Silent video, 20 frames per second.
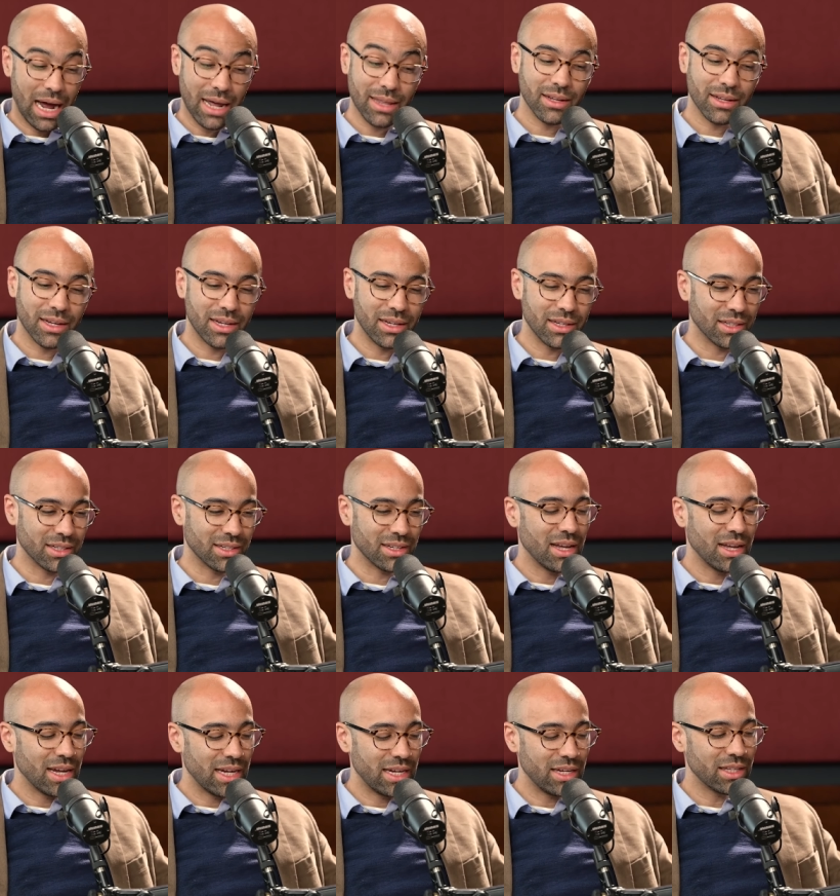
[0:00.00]
Yeah. I think
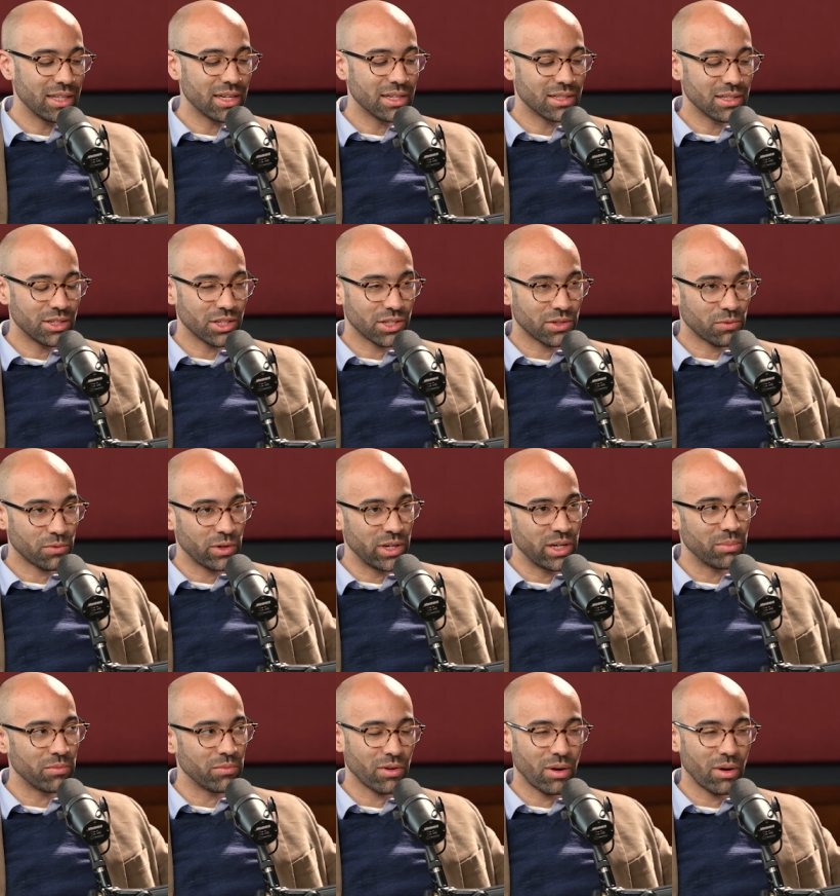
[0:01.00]
healing isn't just
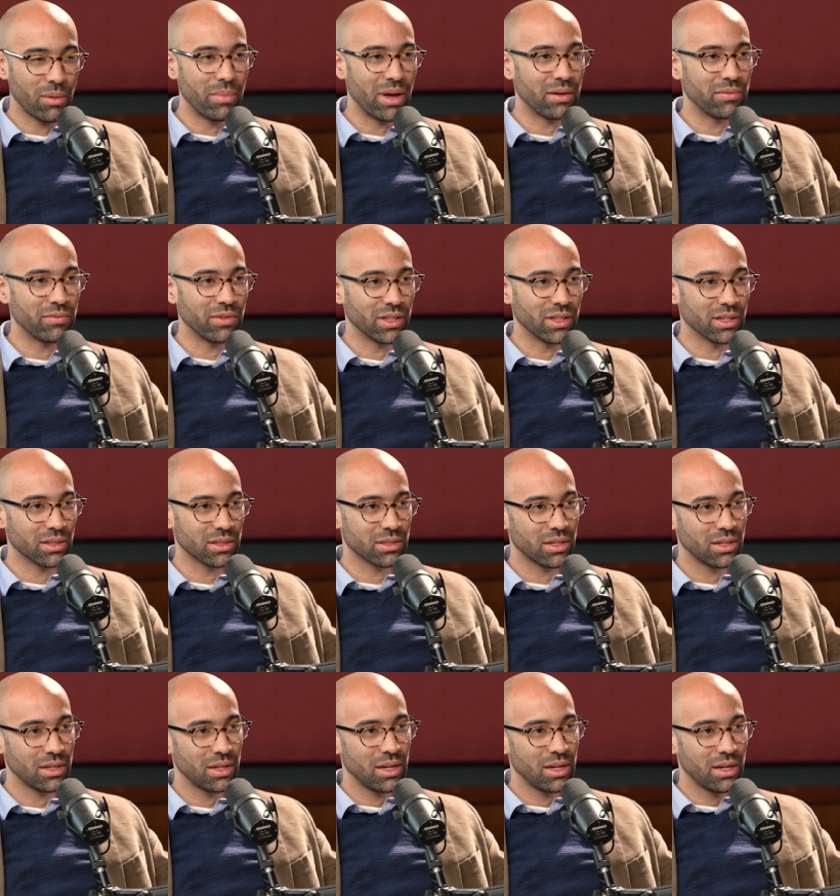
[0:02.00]
freedom from bad
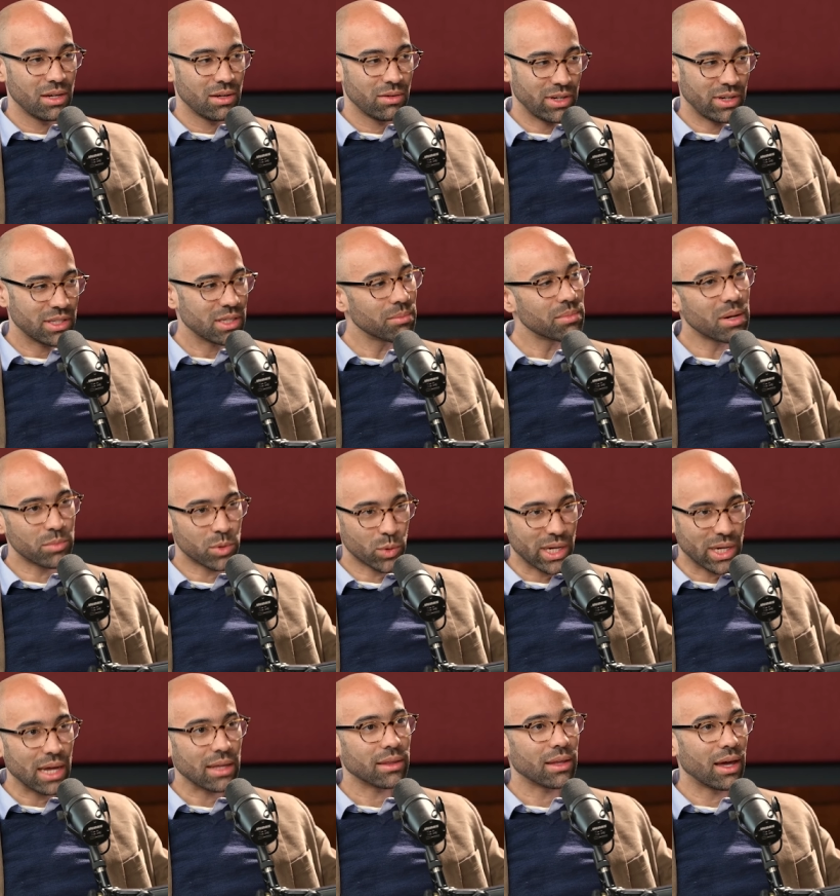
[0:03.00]
feelings, right? Sometimes
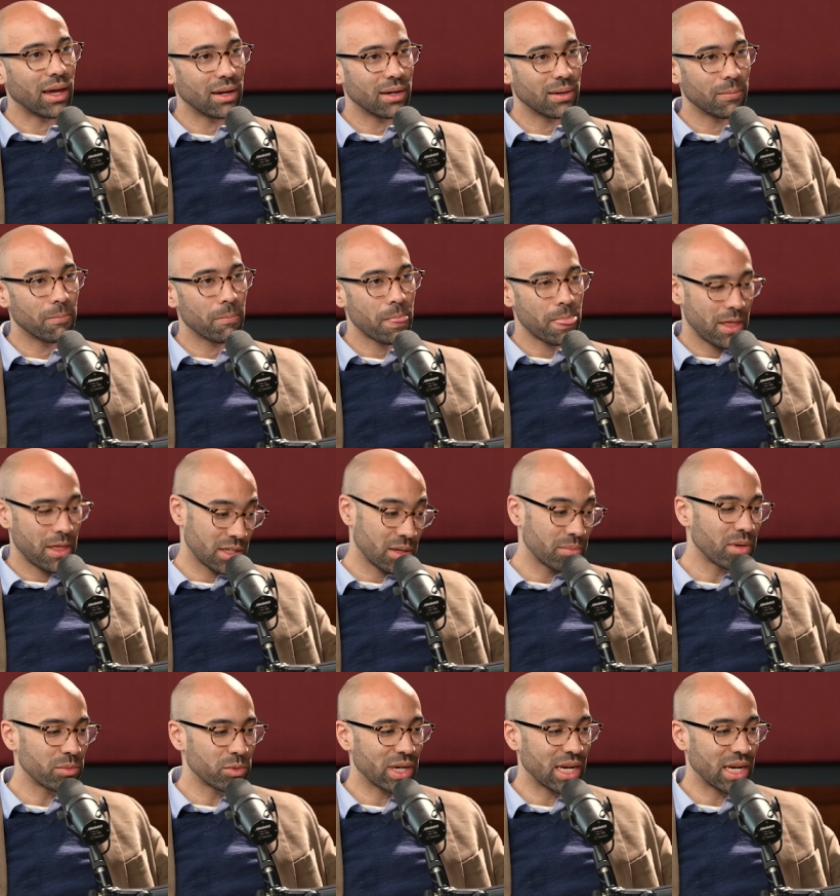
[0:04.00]
we get that.
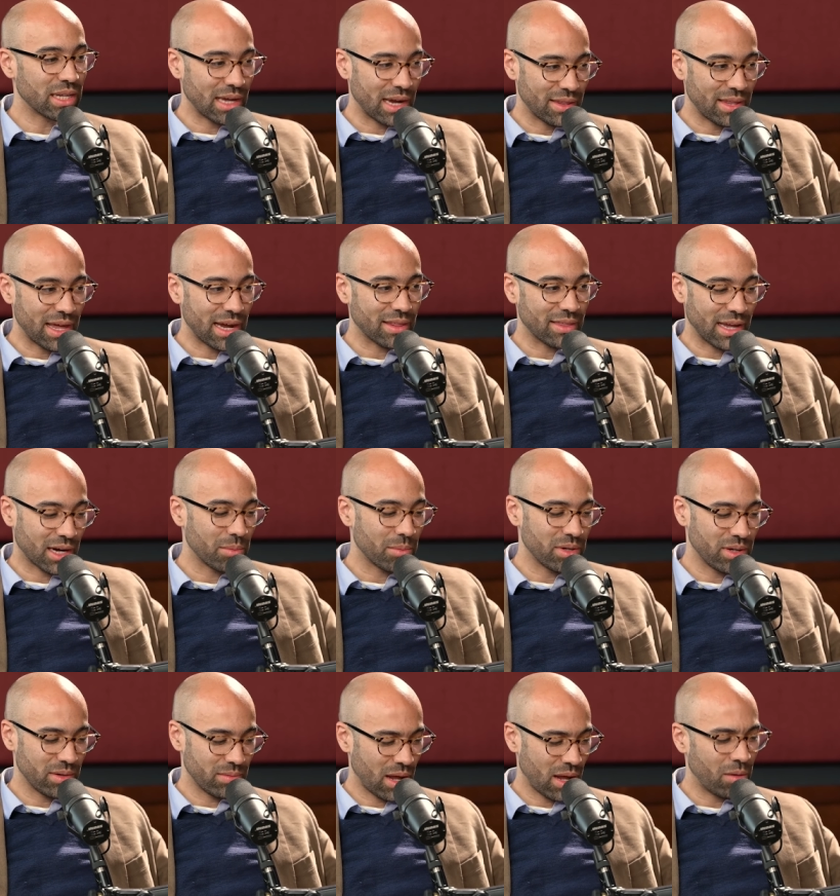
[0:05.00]
Sometimes we get that. And that can
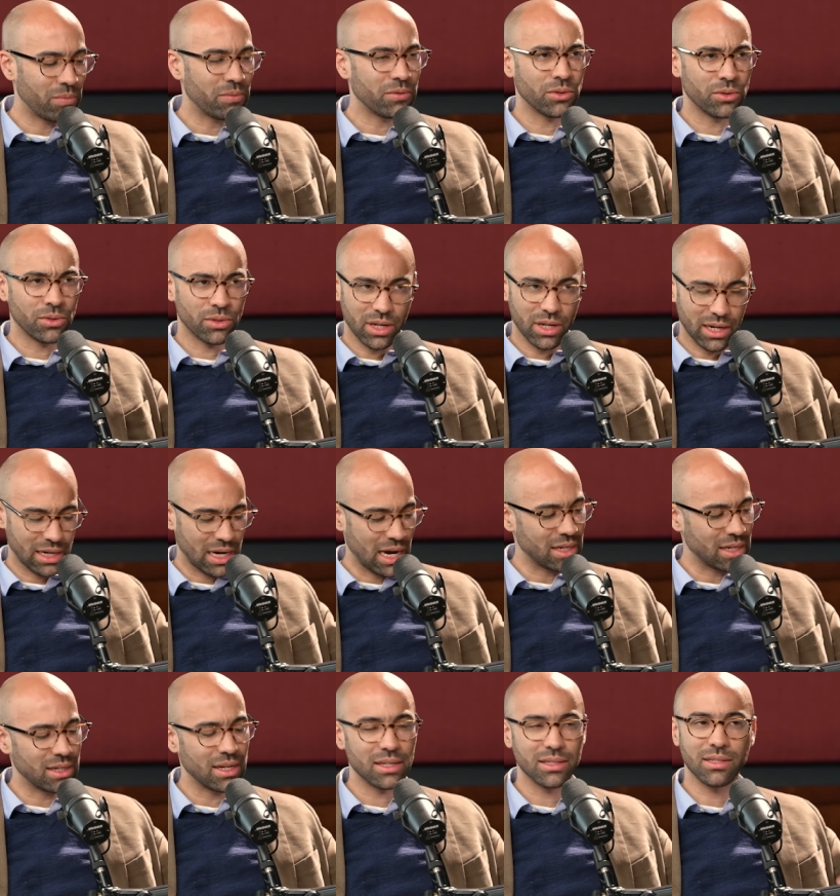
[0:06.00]
be helpful. And
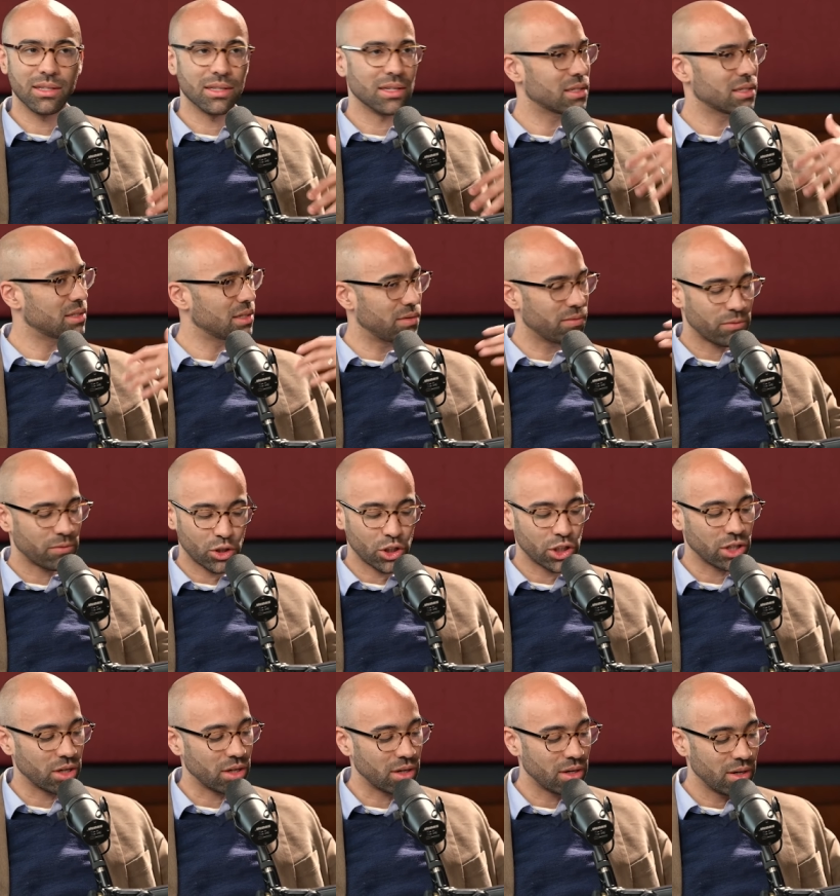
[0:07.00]
God does this and for
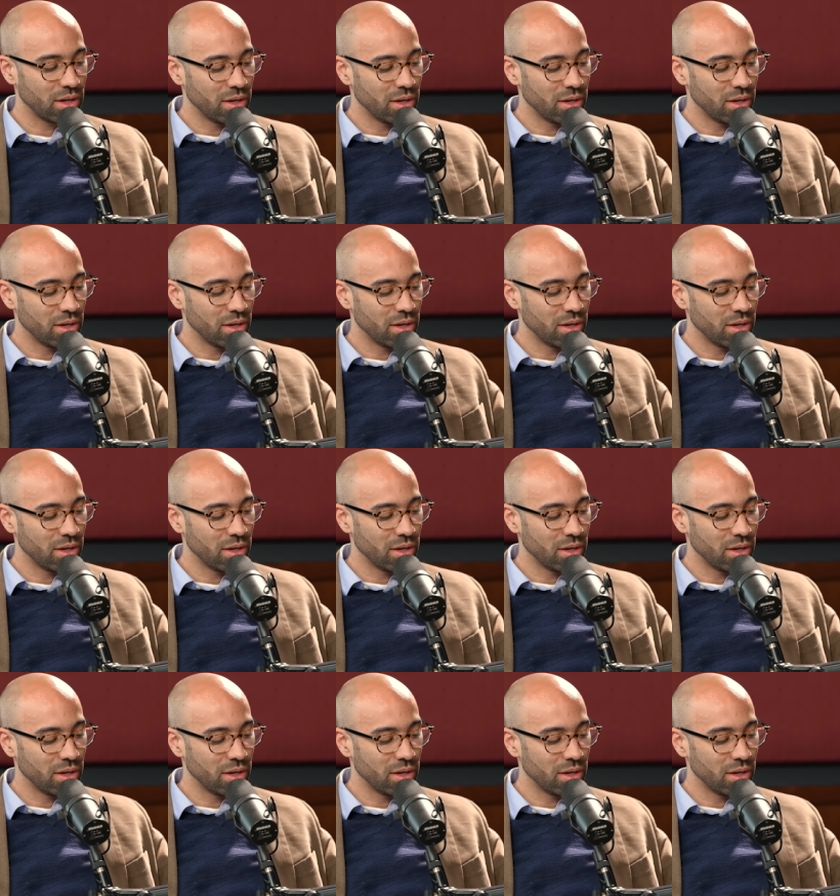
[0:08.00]
sure.